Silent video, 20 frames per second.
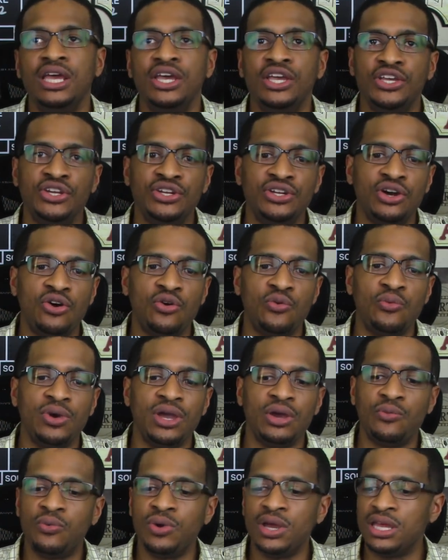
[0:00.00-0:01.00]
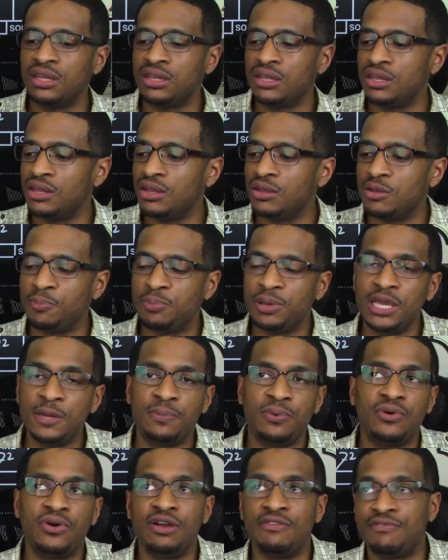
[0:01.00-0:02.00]
You know, when, when the
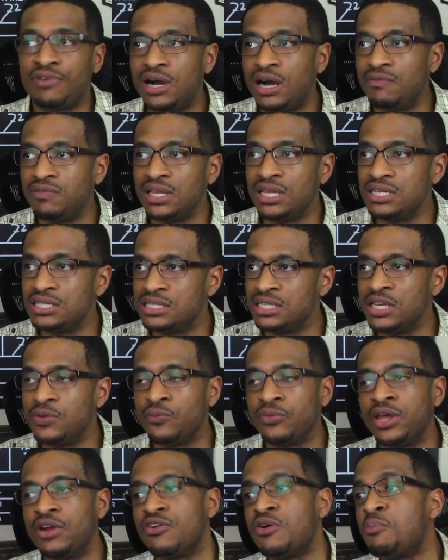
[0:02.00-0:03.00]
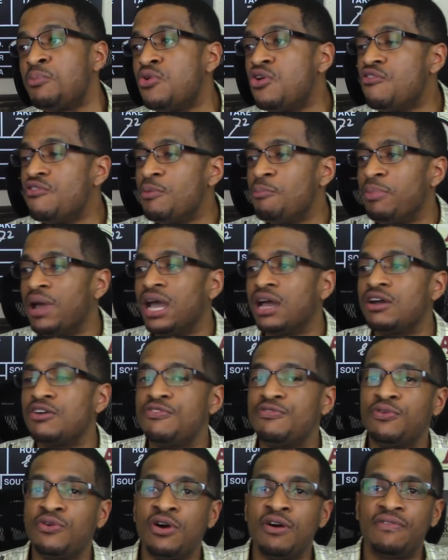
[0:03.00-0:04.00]
people involved in this scene, when they were moving back and
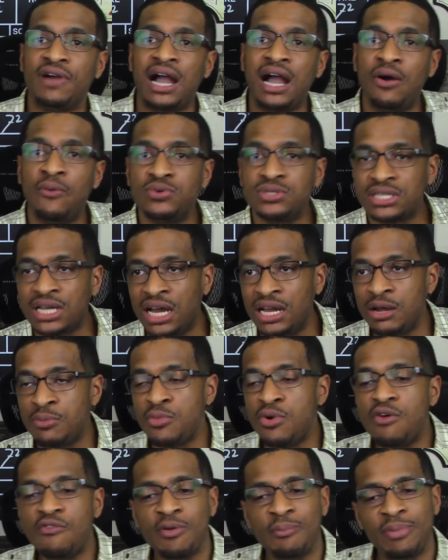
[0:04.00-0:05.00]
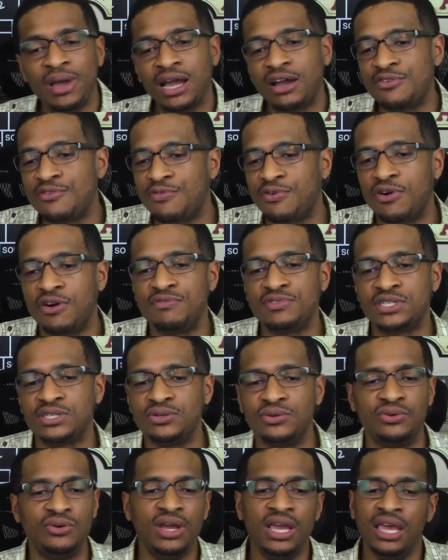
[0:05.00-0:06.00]
forth, I was kind of moving back and forth
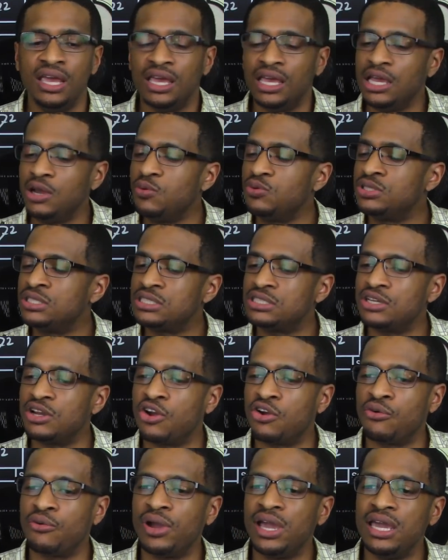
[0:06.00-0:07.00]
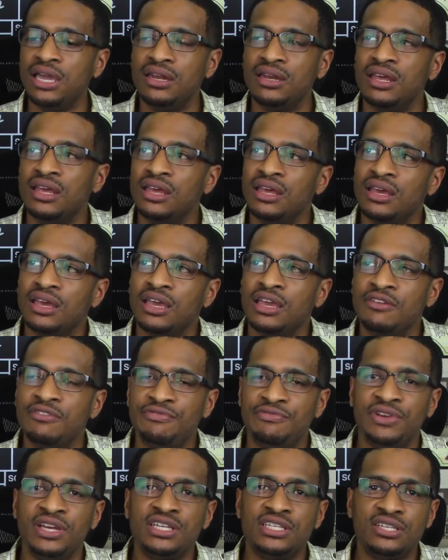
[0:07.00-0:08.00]
too. It was just a great,
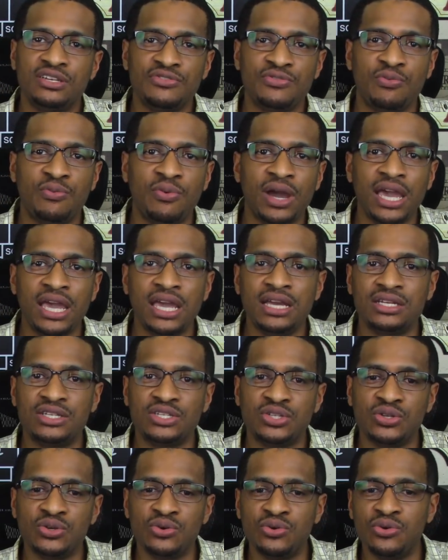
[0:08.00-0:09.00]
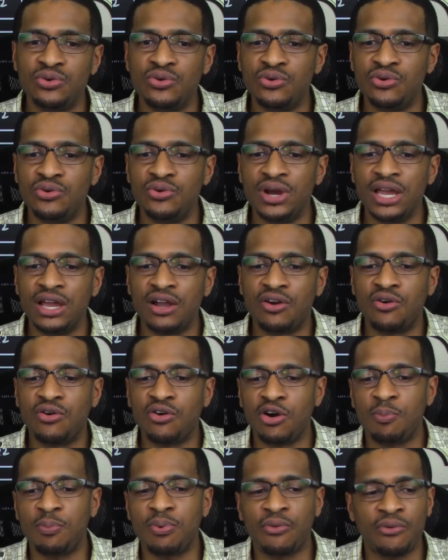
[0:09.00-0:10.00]
inventive way to
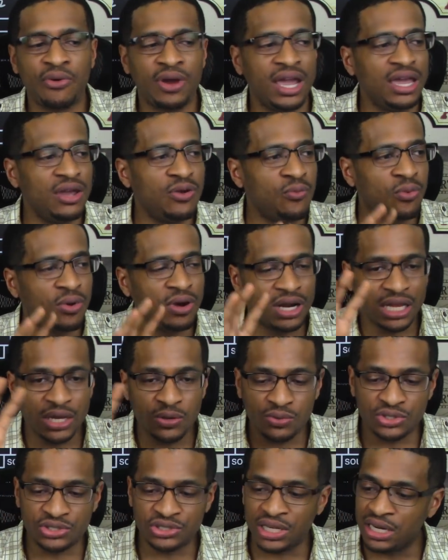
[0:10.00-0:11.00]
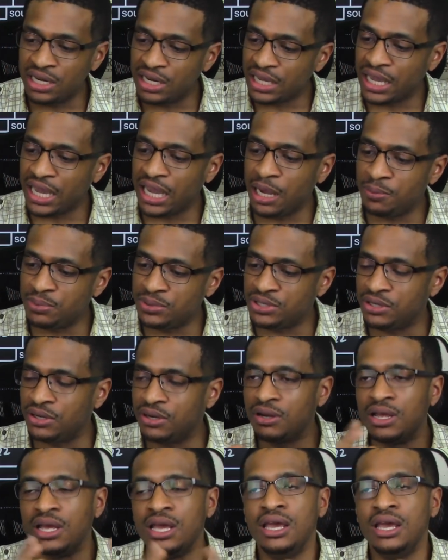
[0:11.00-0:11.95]
incorporate what he was trying to capture.